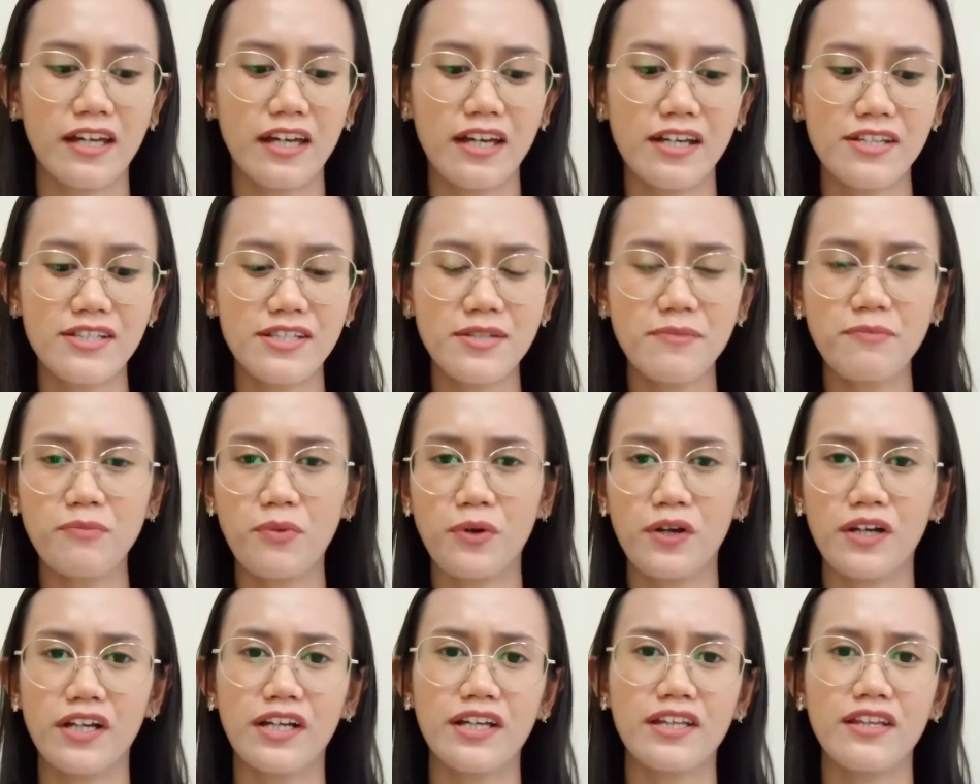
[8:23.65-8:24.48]
it's
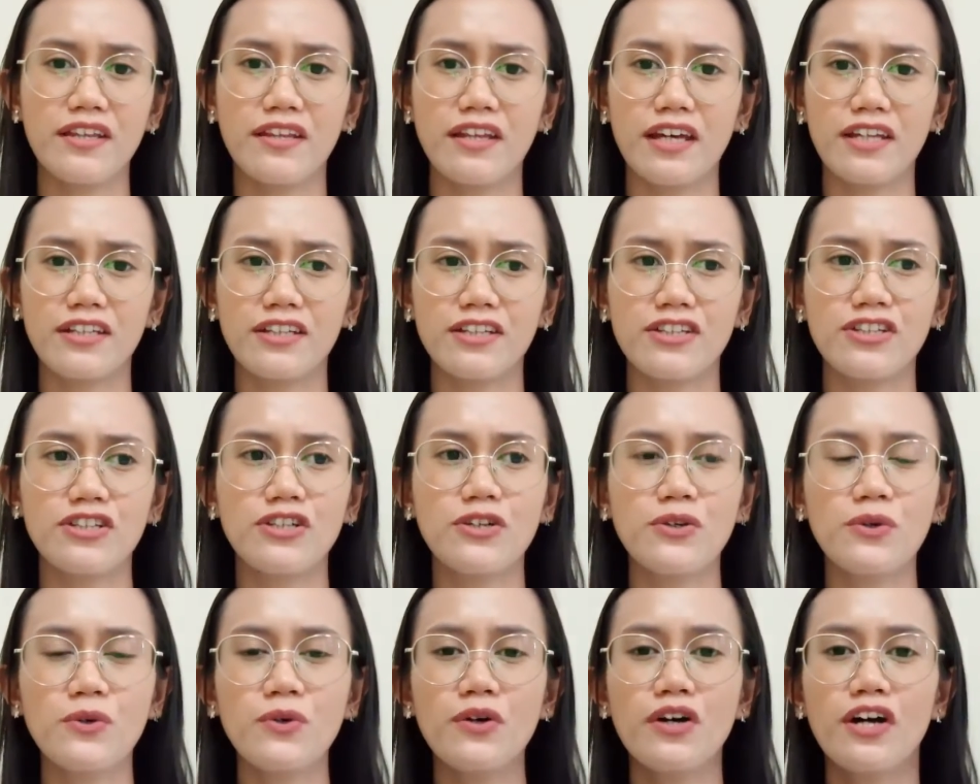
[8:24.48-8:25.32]
important that
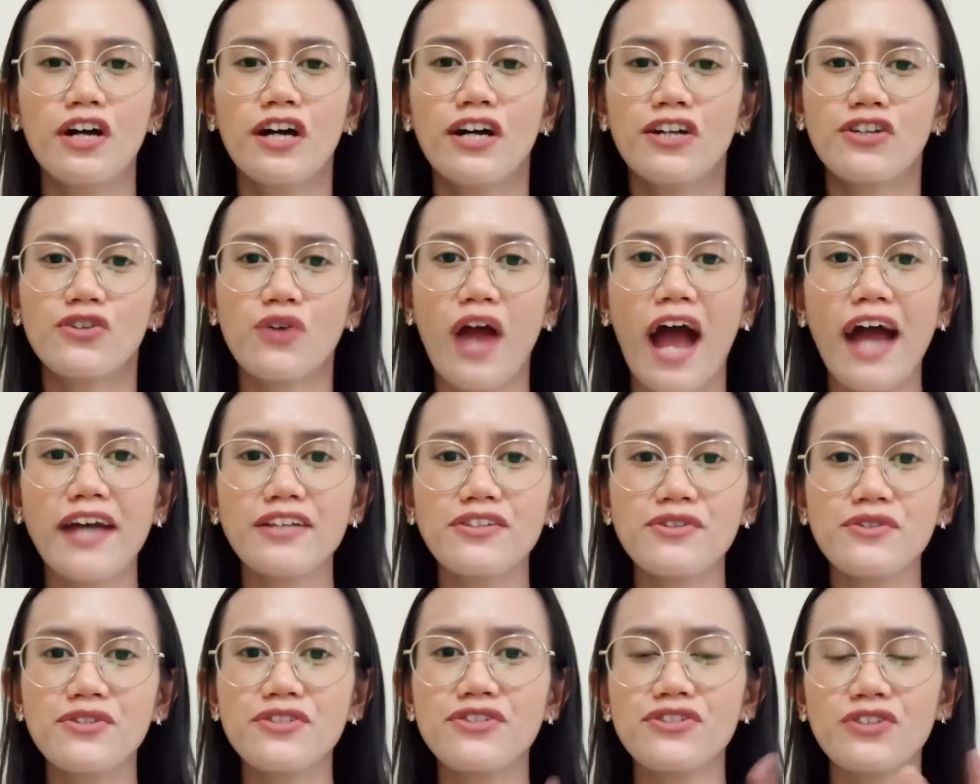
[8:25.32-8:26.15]
you try
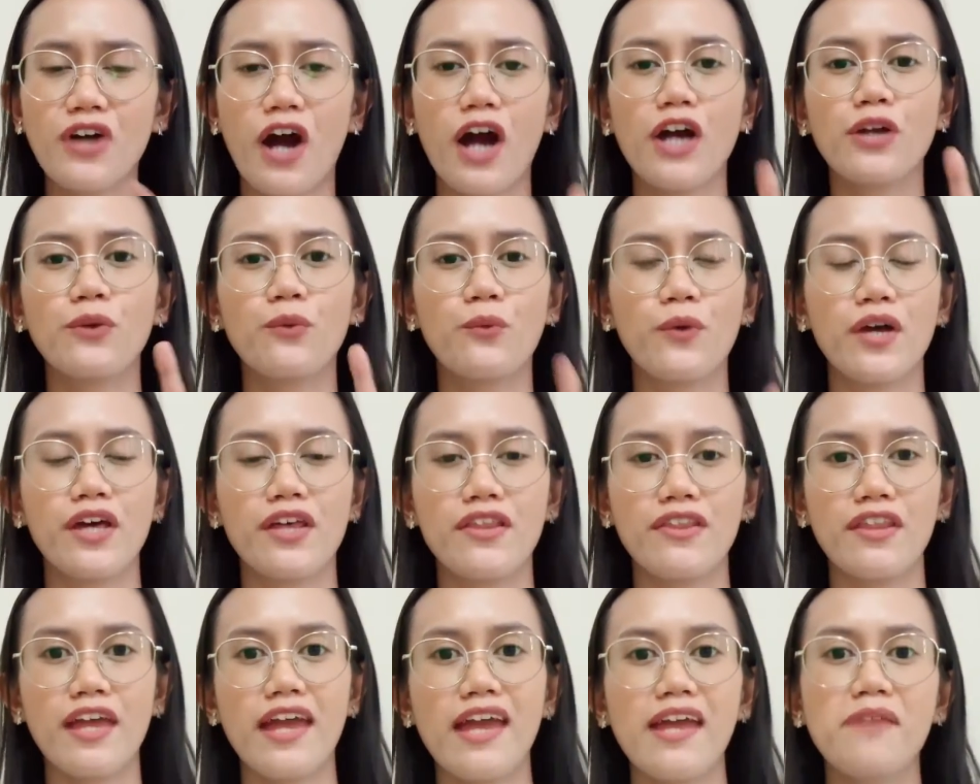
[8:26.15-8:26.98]
to start
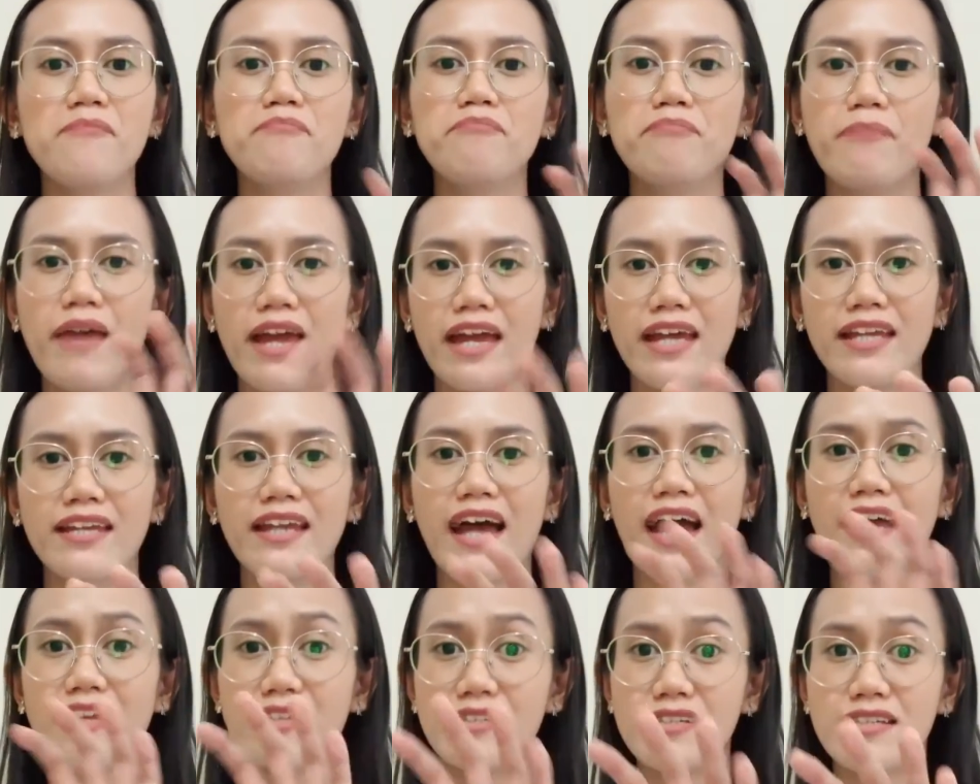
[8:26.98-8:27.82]
with a main
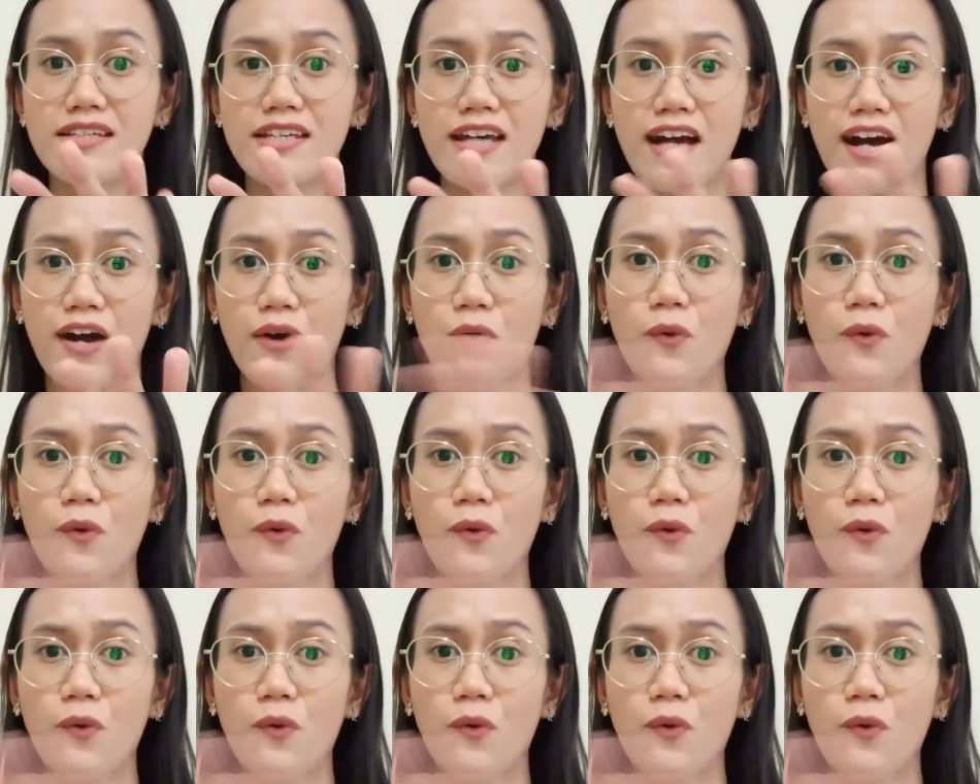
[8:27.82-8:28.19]
idea